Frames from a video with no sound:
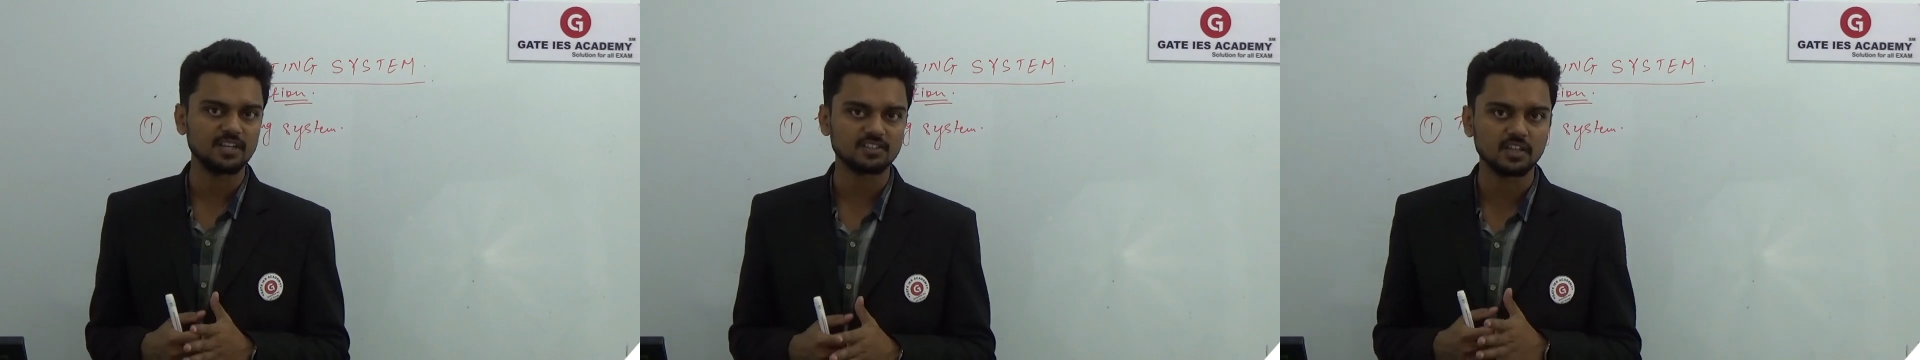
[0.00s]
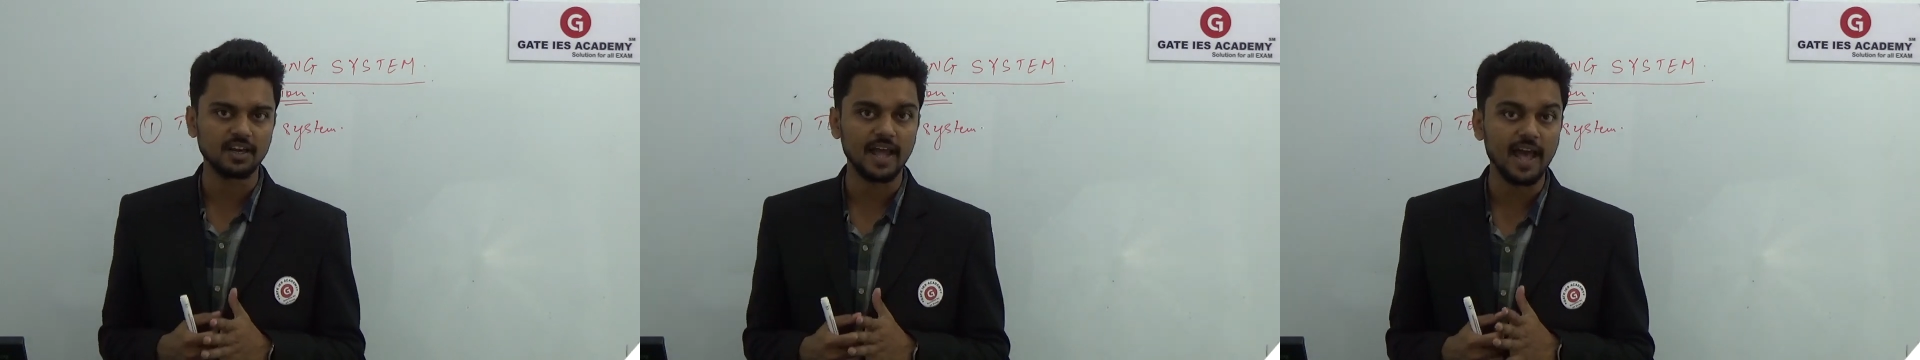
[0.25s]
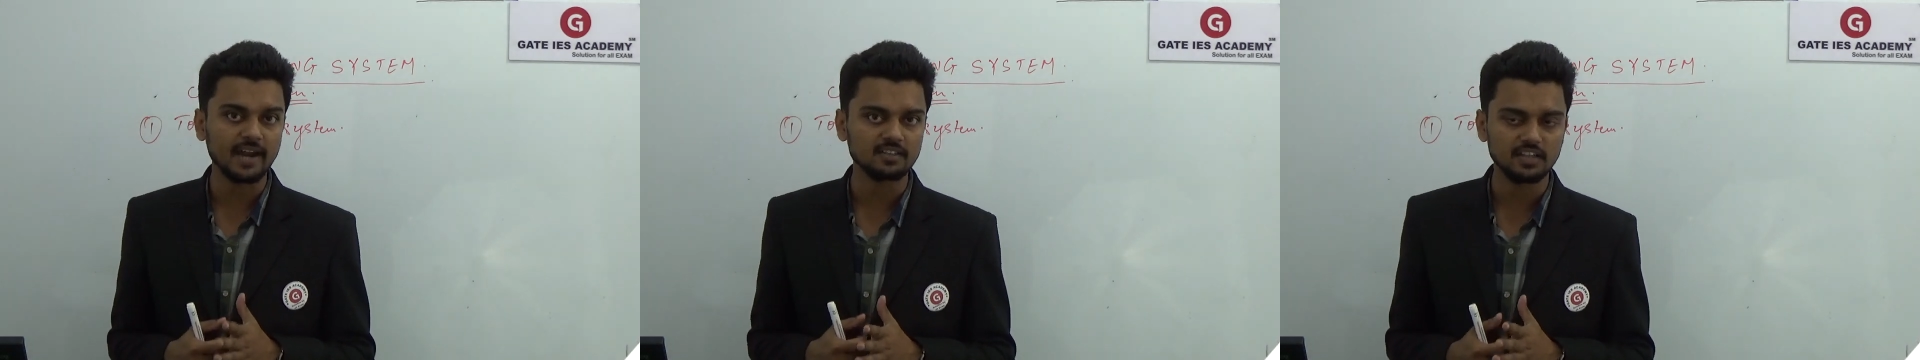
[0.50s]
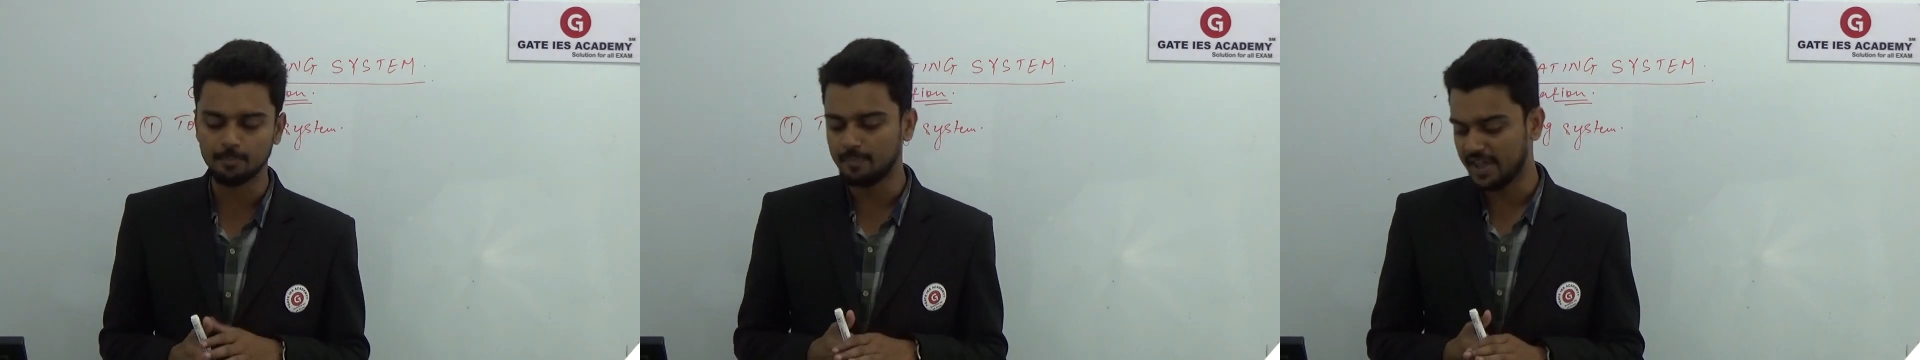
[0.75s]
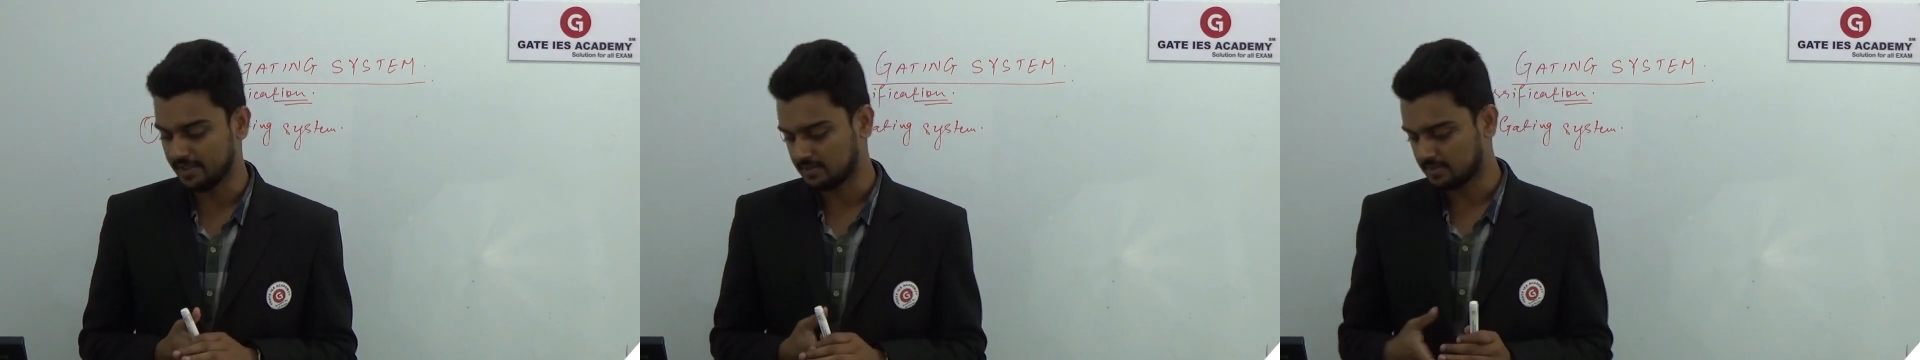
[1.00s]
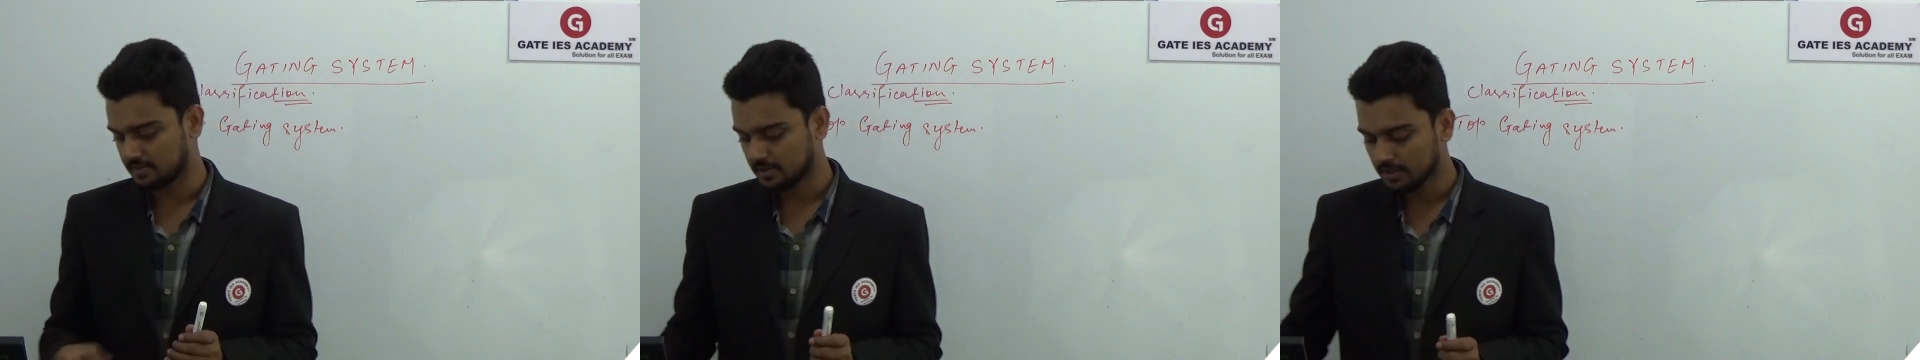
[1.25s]
pressure at the
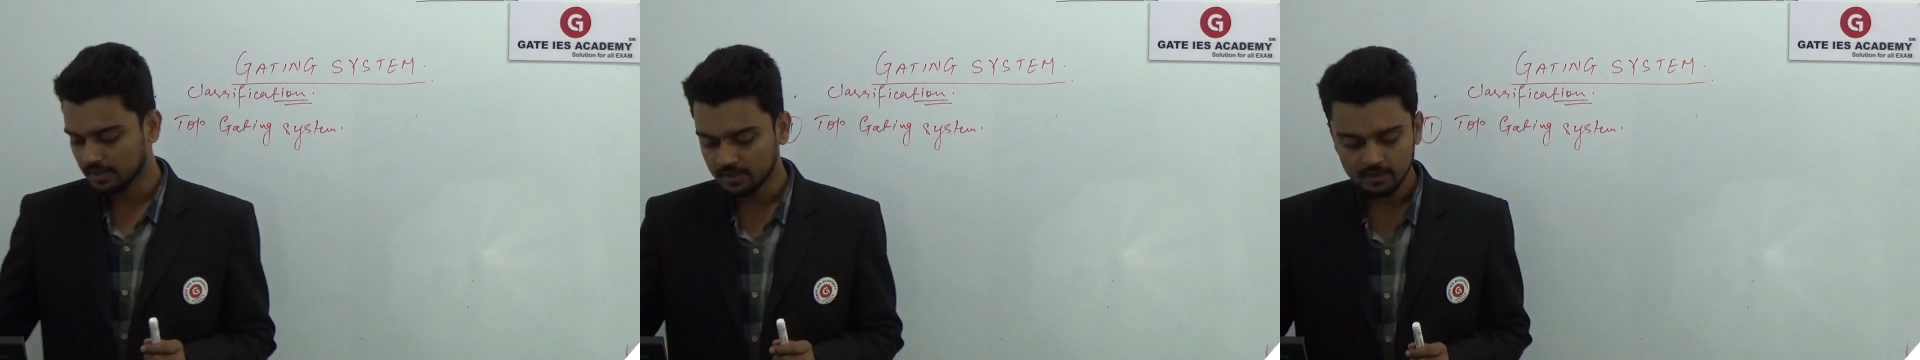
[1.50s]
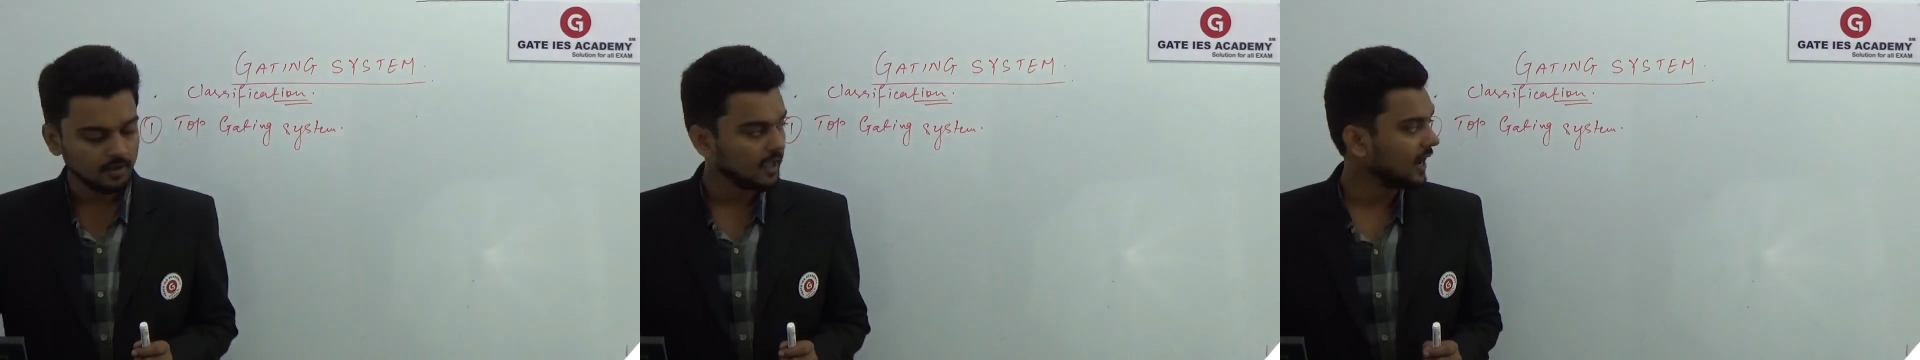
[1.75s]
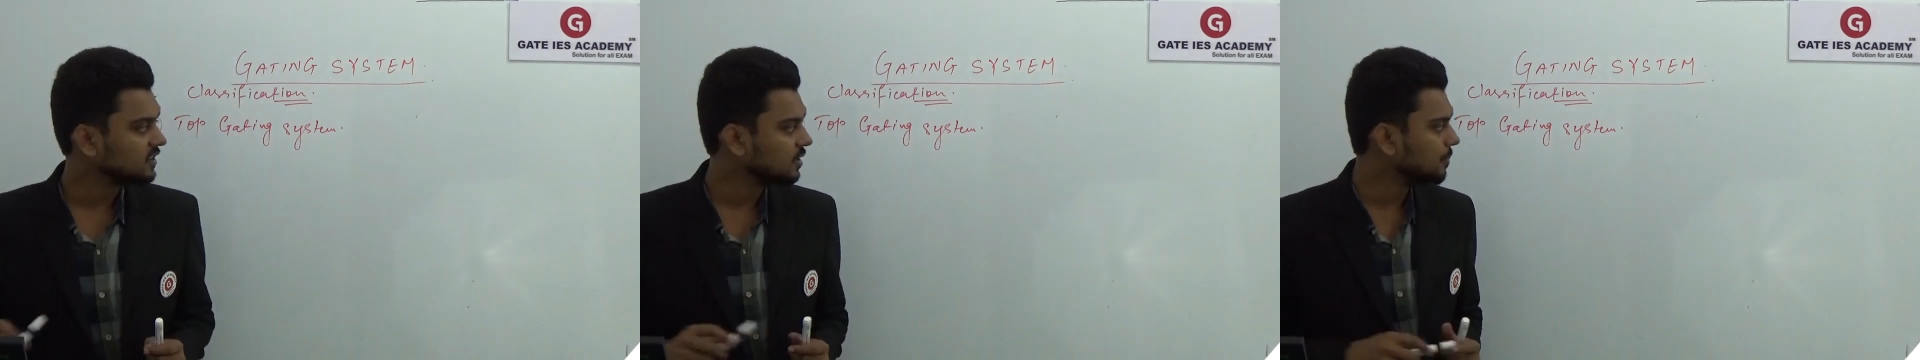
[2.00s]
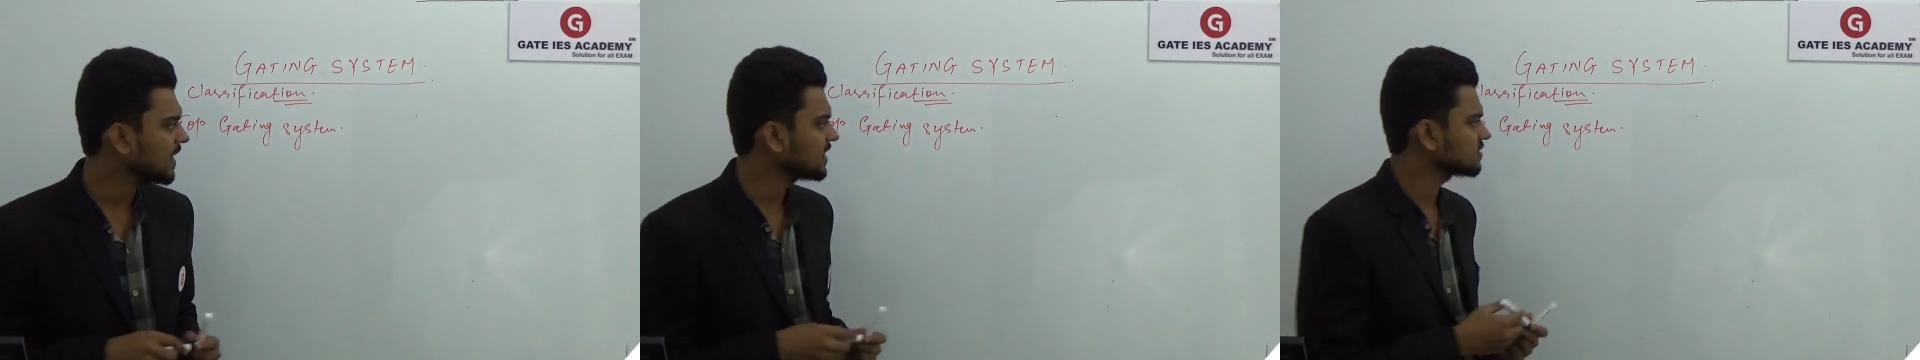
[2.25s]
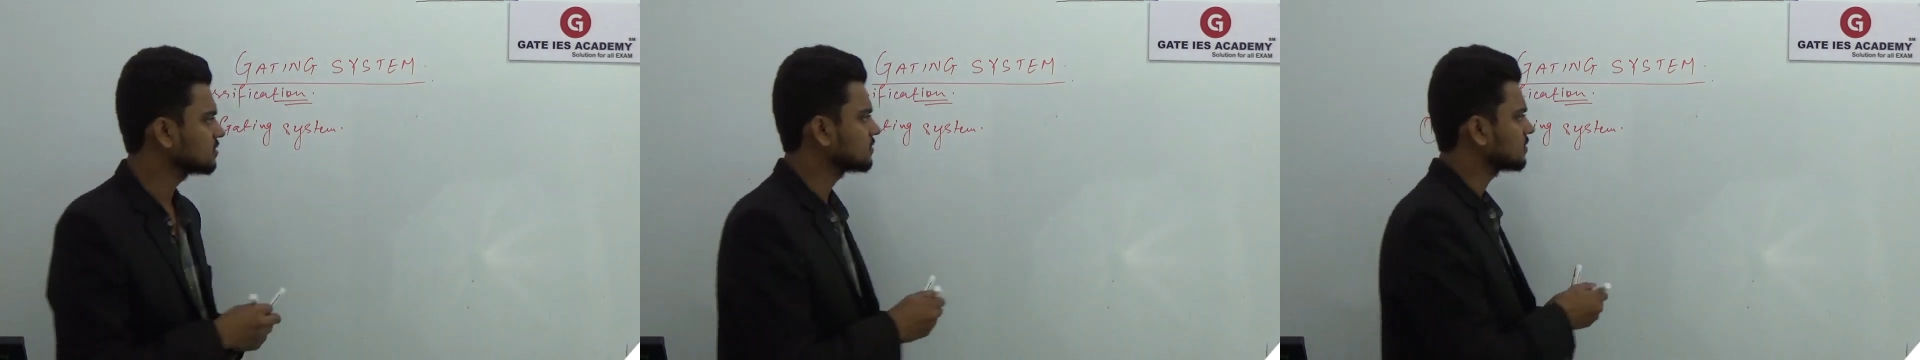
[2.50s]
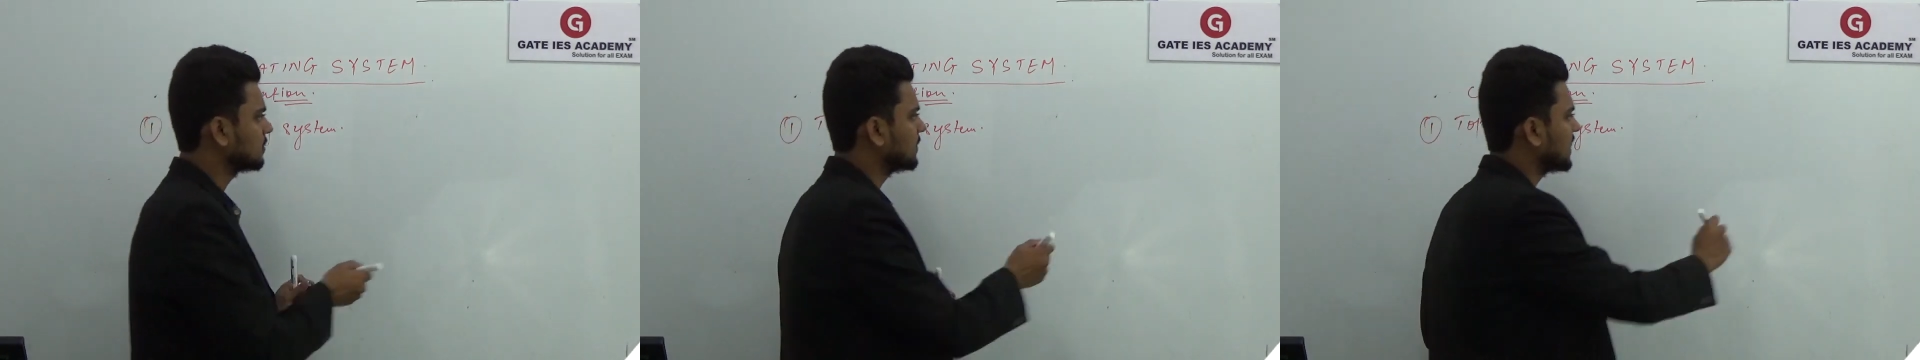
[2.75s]
base. At the base,
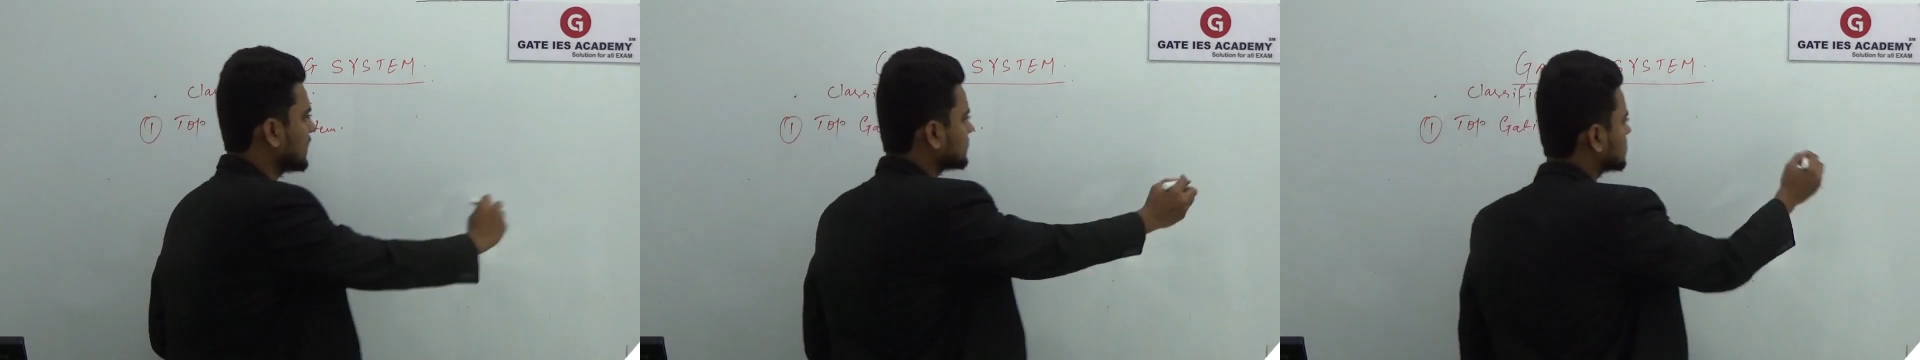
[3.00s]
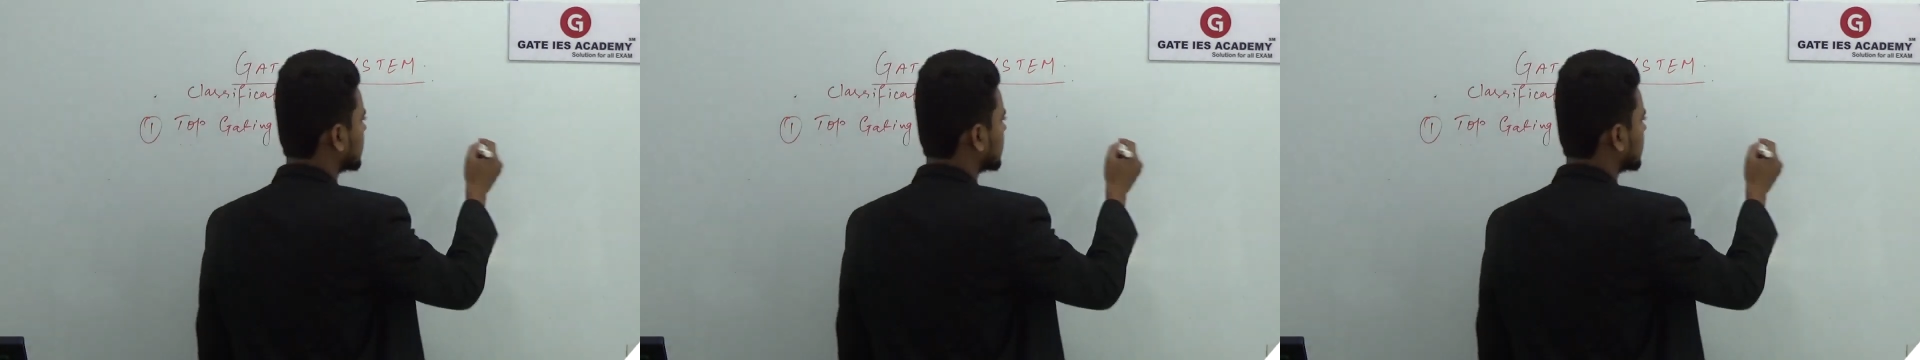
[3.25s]
means